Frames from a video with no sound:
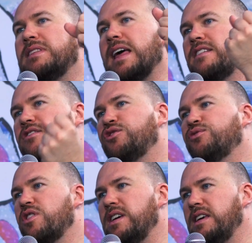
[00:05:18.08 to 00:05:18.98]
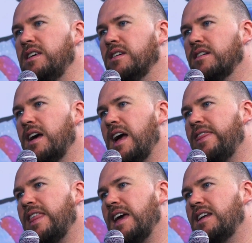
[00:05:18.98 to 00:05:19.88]
plant a tree
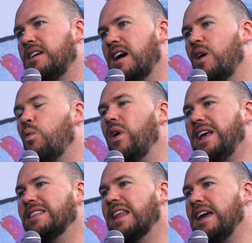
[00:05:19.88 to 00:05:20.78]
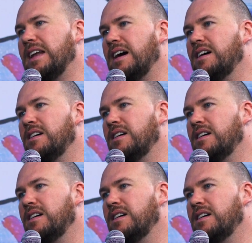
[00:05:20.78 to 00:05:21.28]
and then a week later